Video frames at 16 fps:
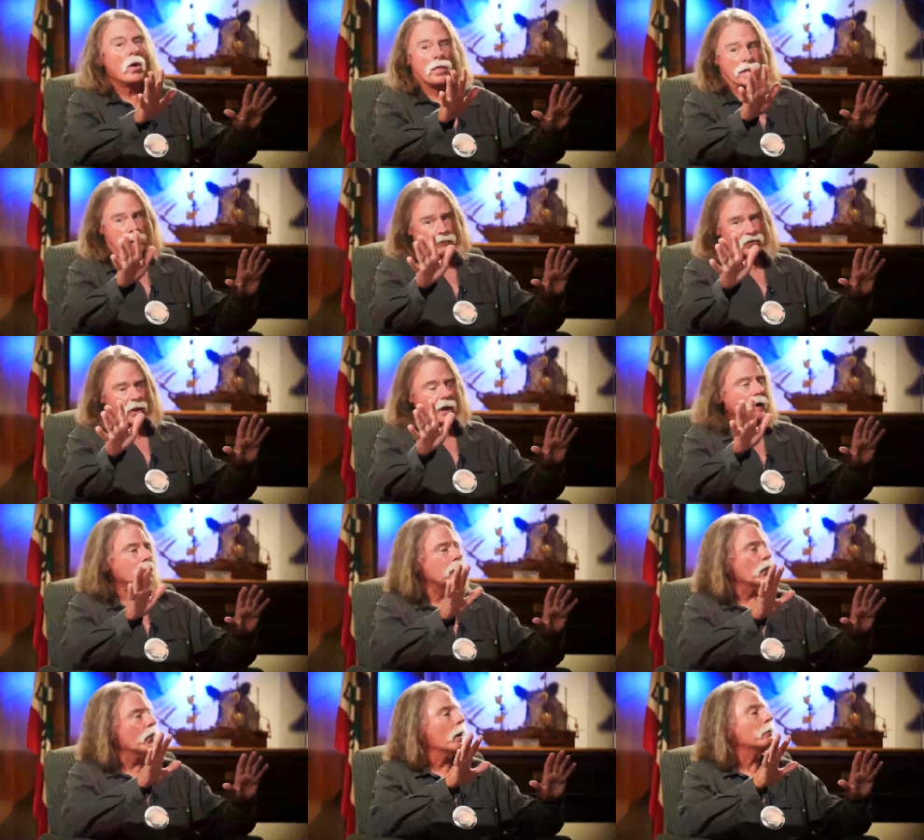thing. I'm sorry I
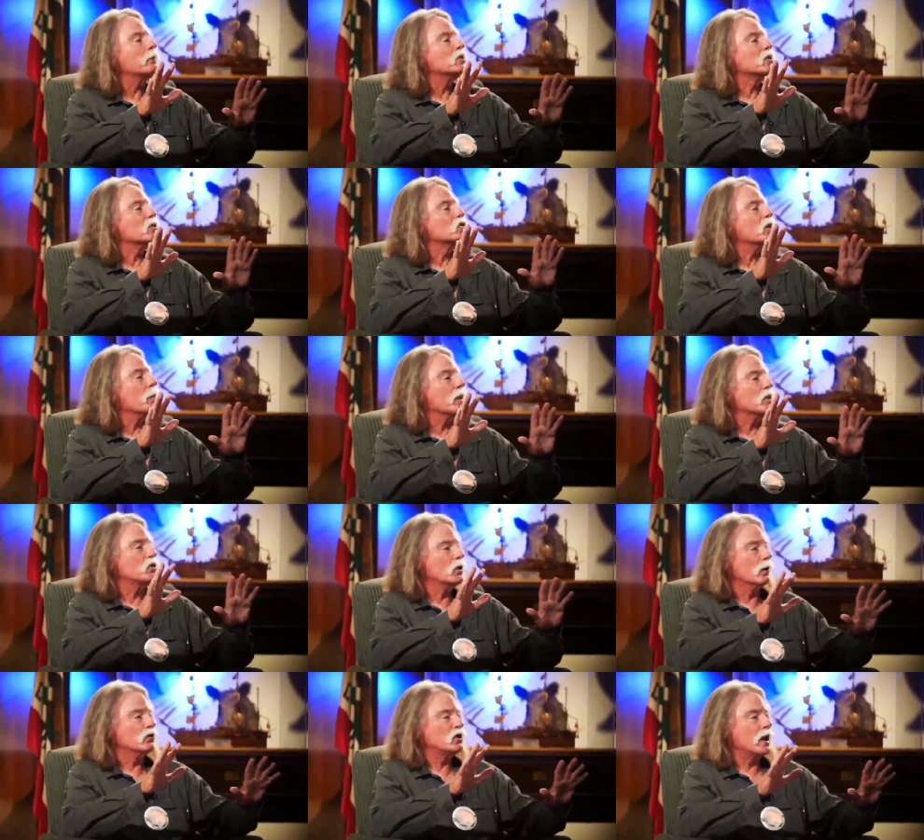get interrupted because there's something I
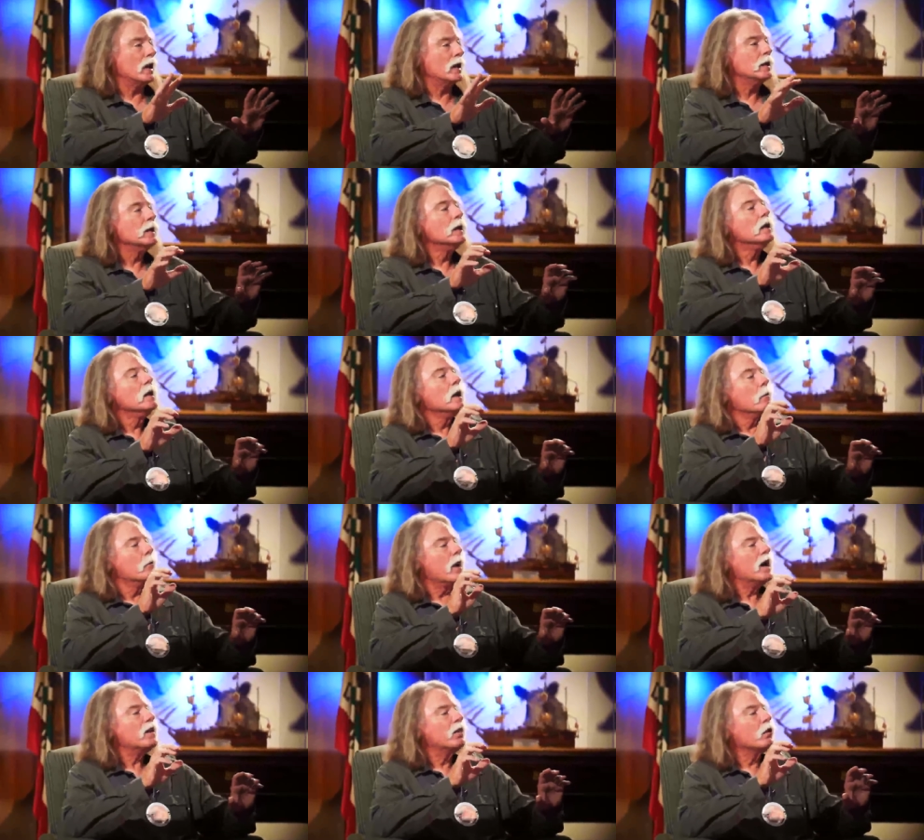should have said.
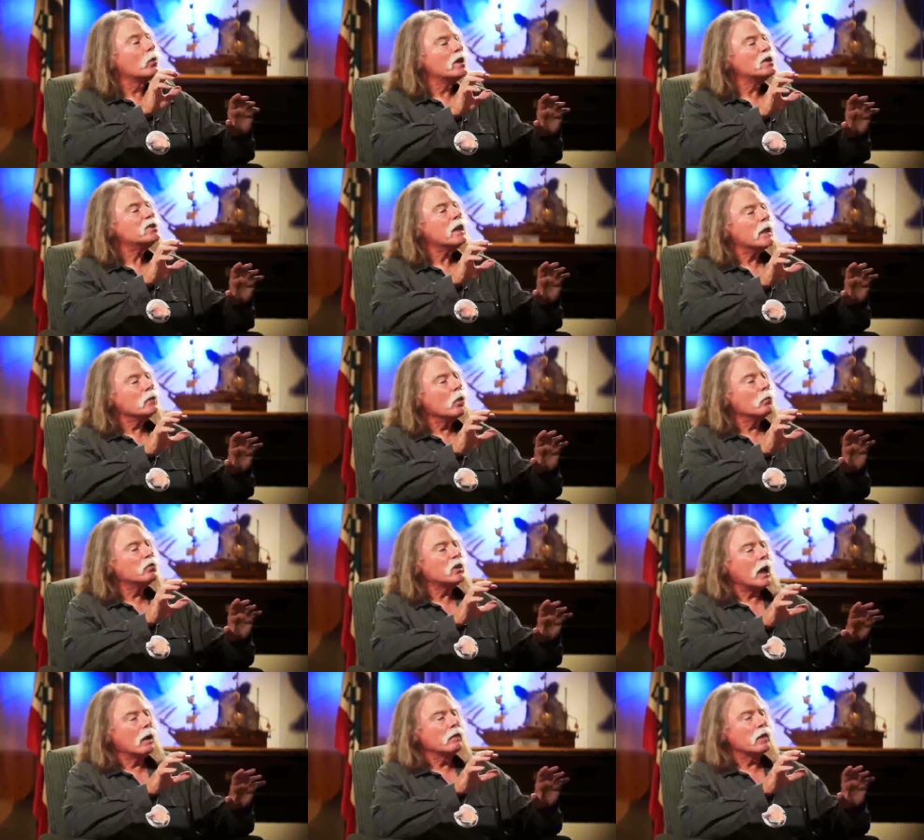My, the reason I don't
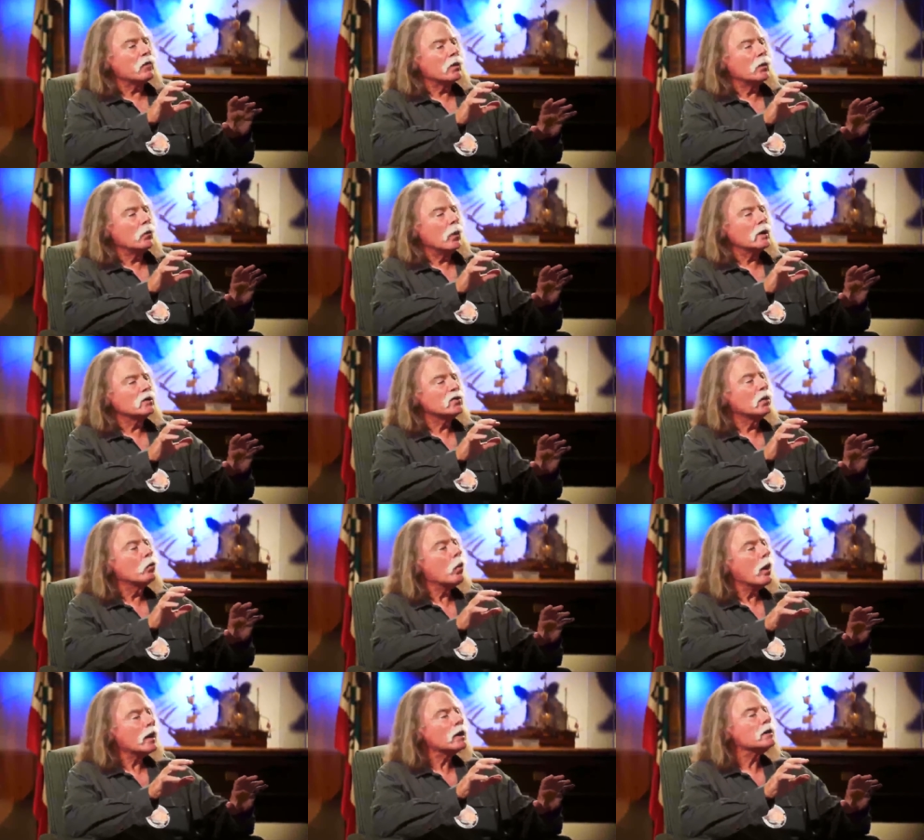tout the three winners, the
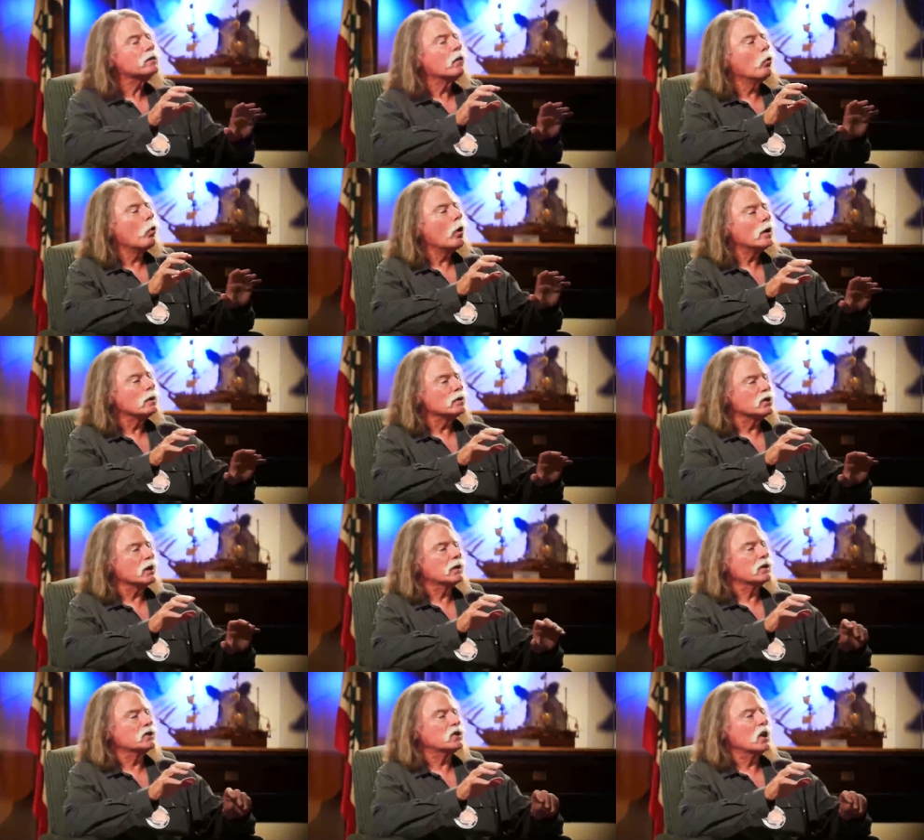record for winners
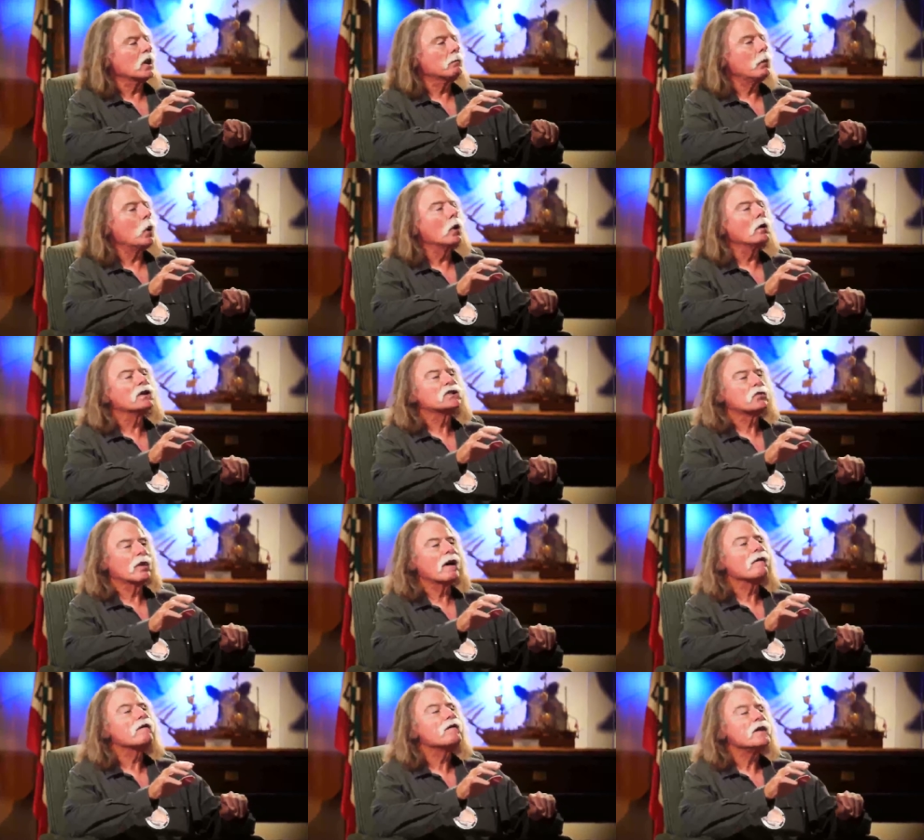at the South Pole is
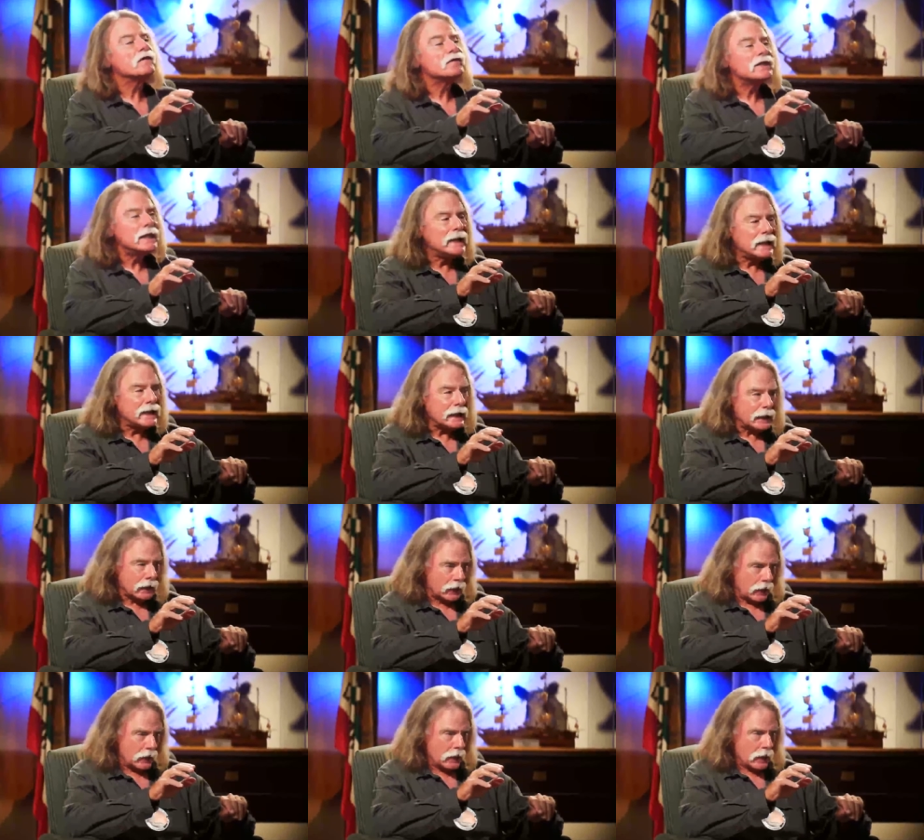around
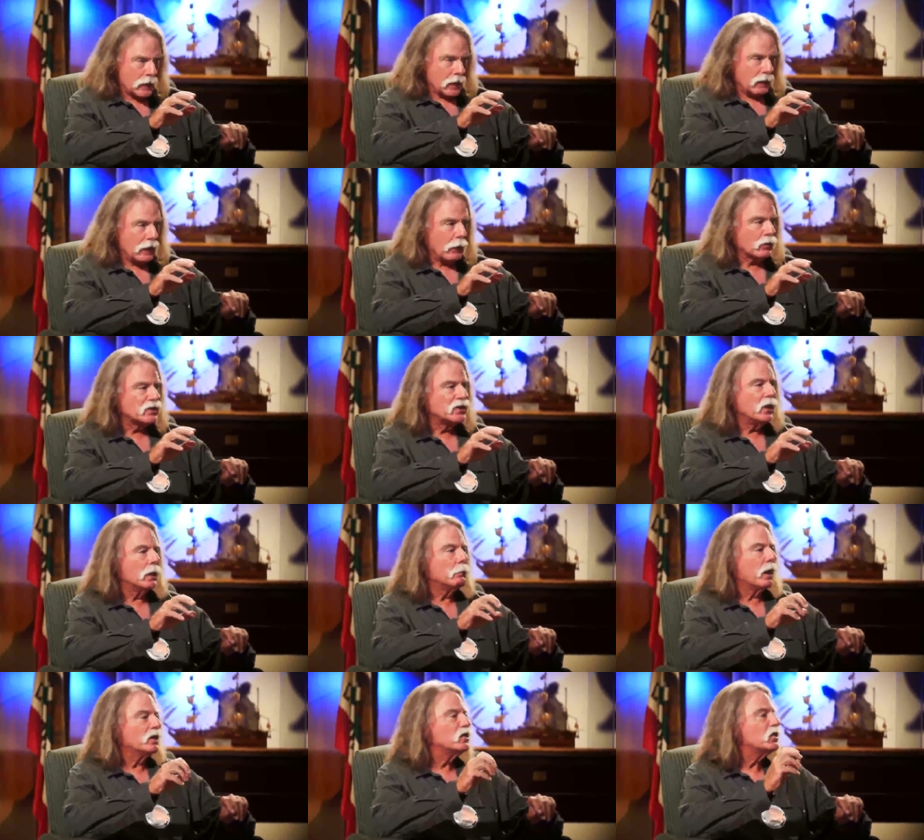15. And that was
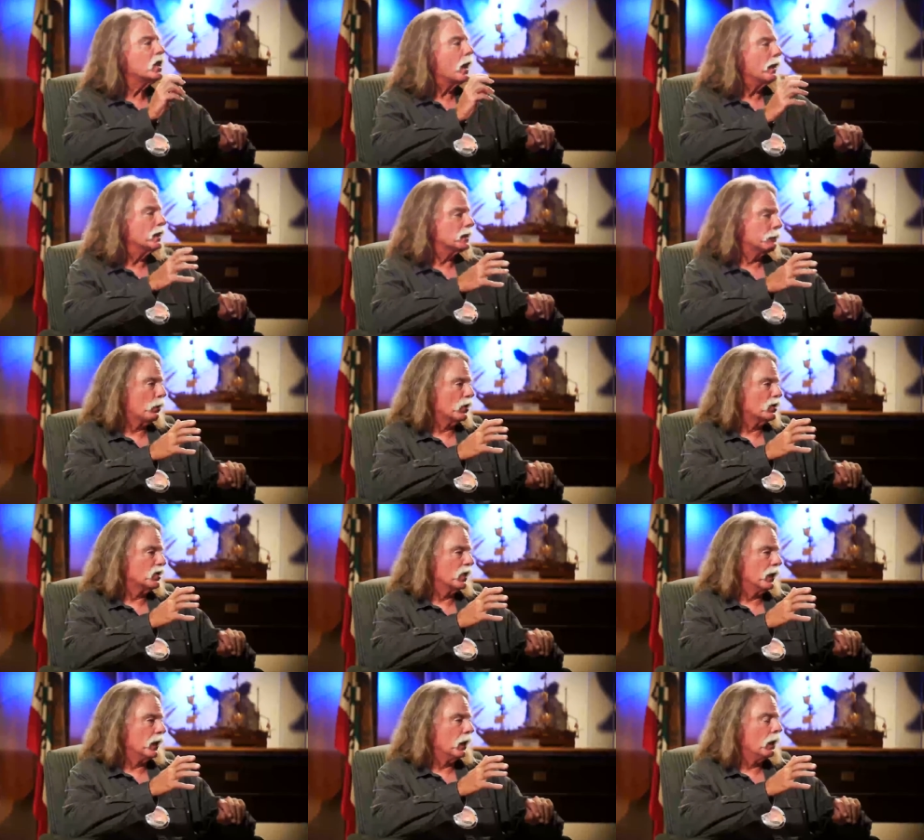done by science
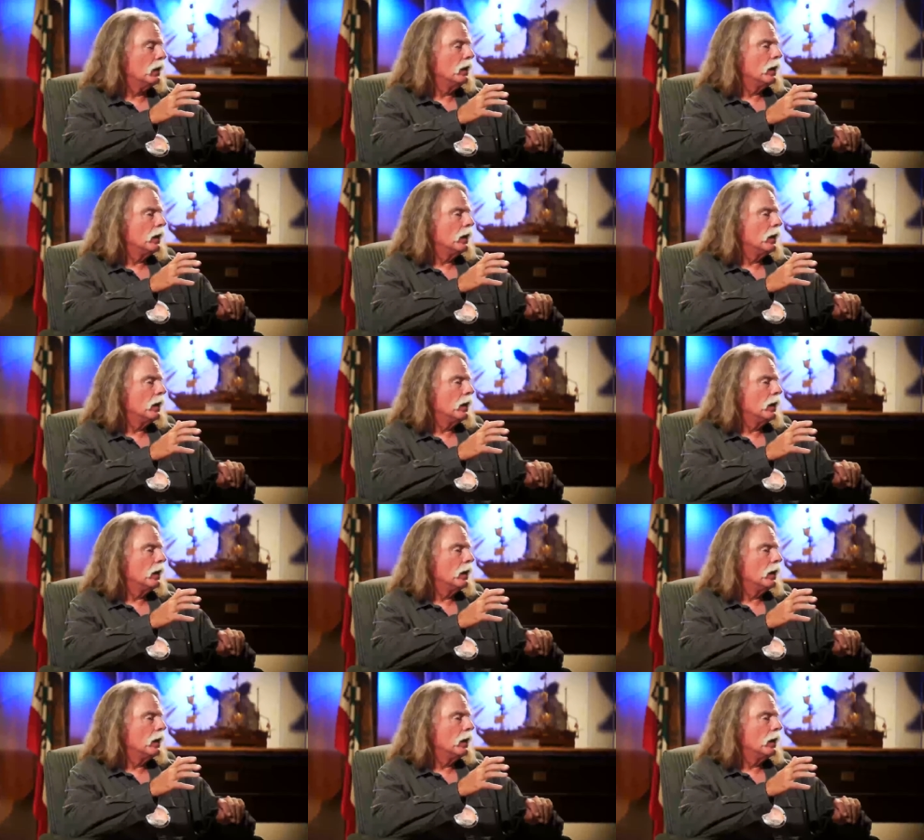personnel.